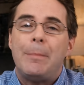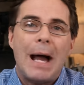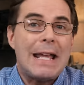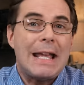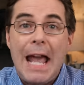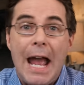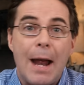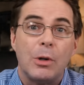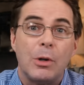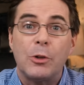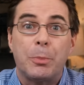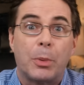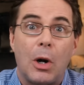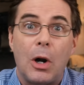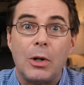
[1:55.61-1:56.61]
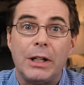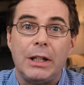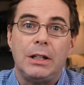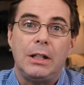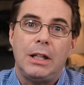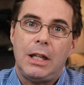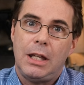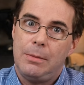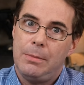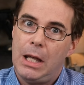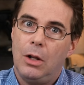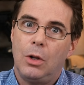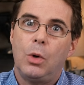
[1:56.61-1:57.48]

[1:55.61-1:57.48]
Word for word: my camera's broken" email